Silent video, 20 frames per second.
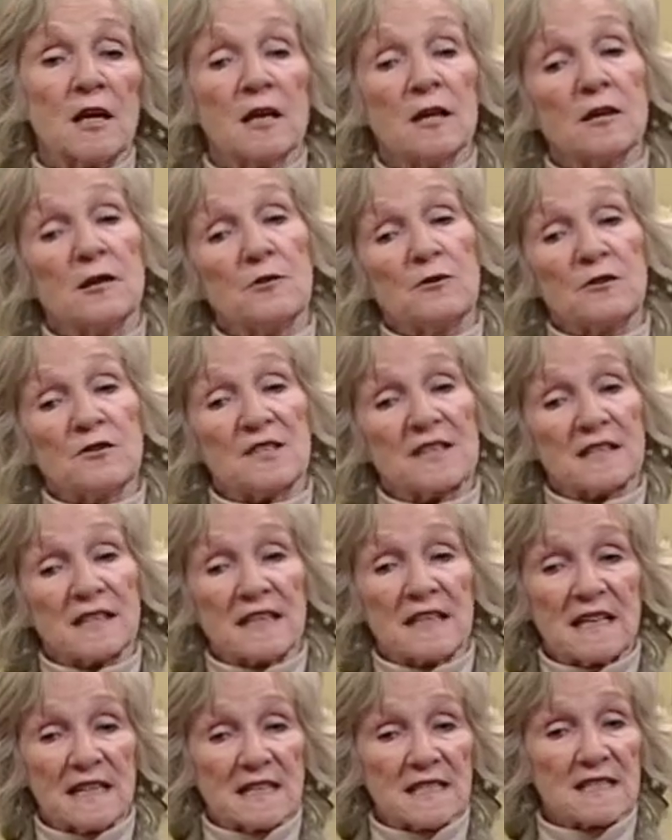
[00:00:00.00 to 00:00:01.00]
who's the
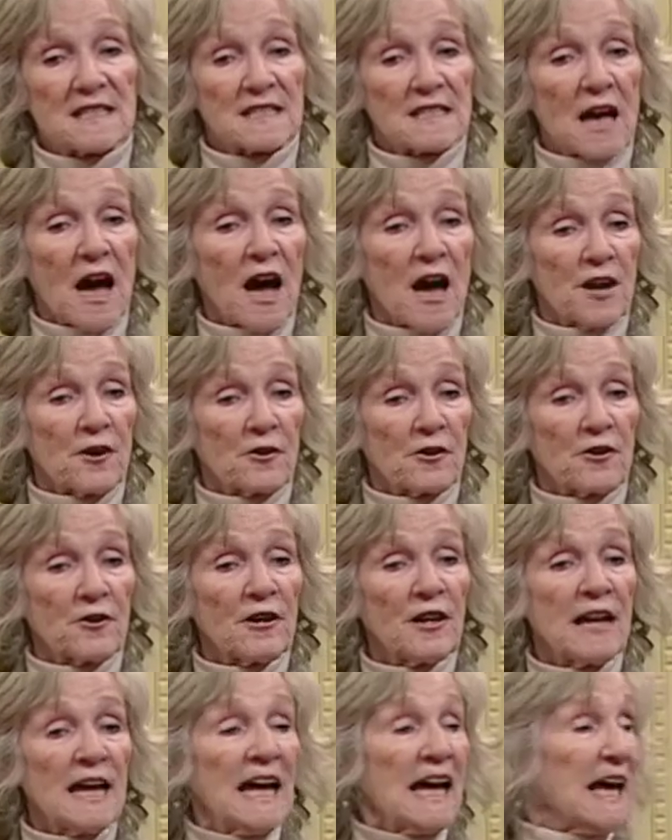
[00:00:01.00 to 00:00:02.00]
king's
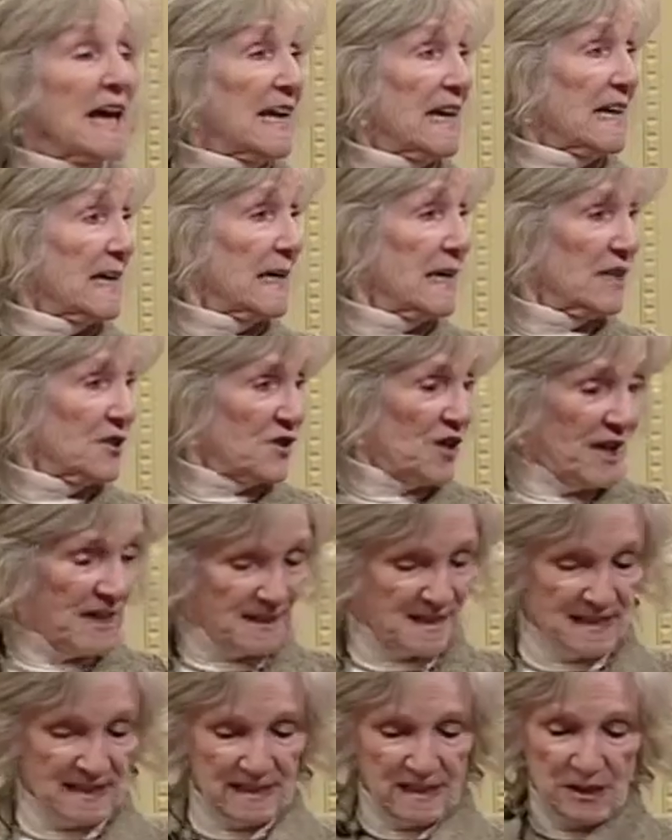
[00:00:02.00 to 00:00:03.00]
daughter, she
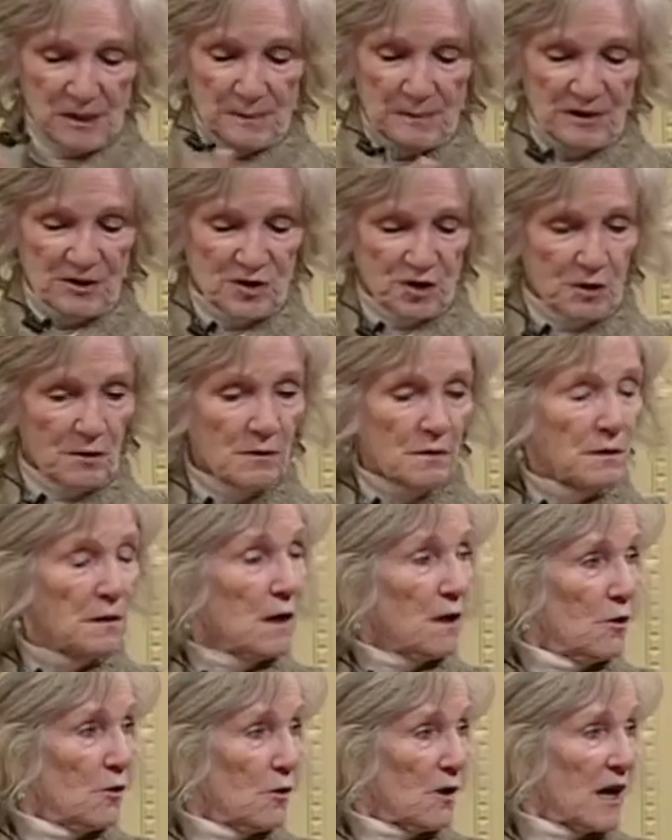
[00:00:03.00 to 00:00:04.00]
has this special
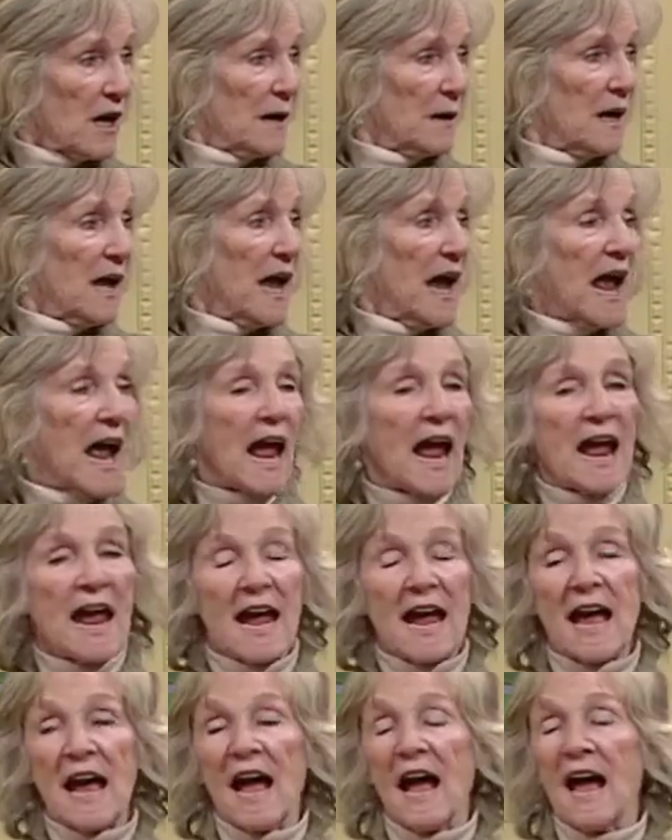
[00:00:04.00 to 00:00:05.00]
cloak.
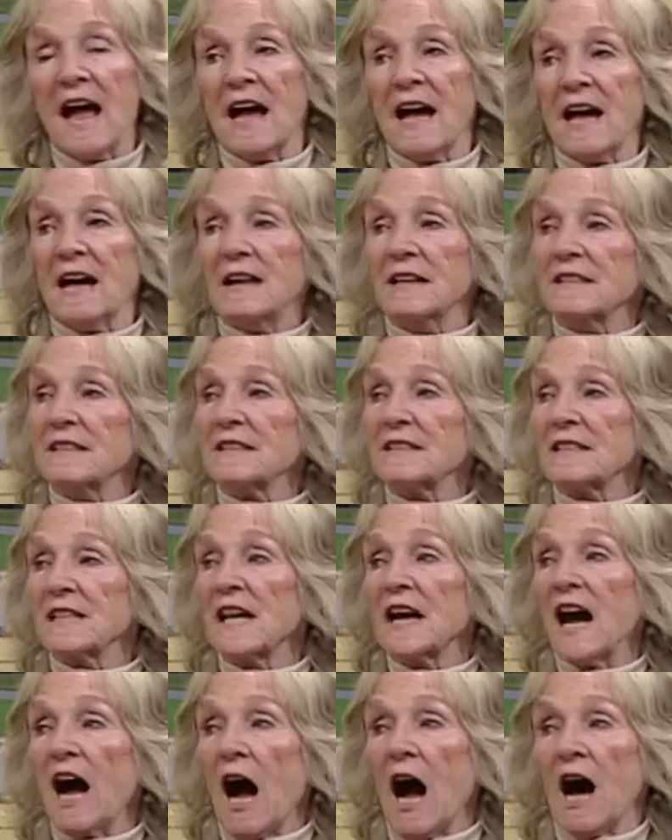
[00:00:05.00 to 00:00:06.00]
And
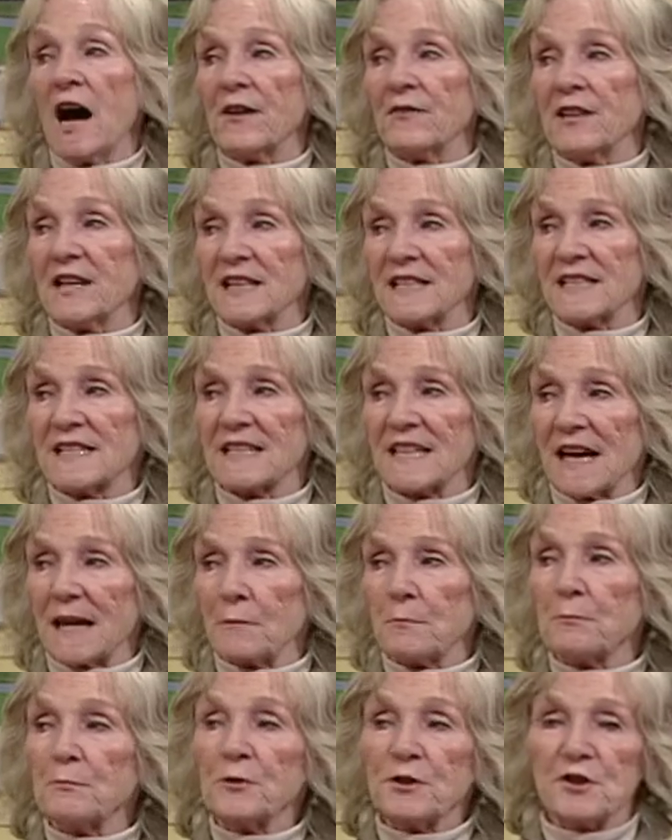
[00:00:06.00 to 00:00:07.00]
he
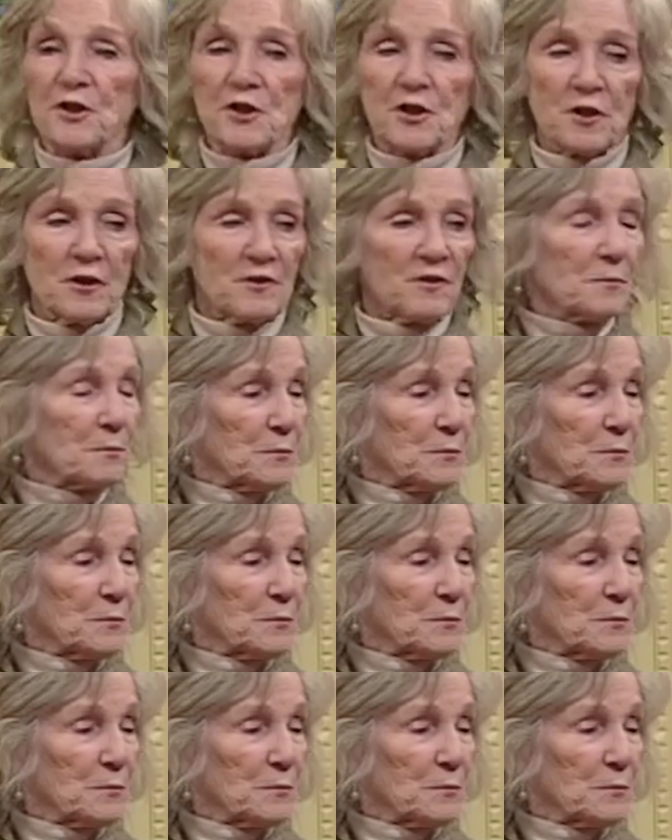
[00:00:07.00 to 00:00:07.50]
said, put his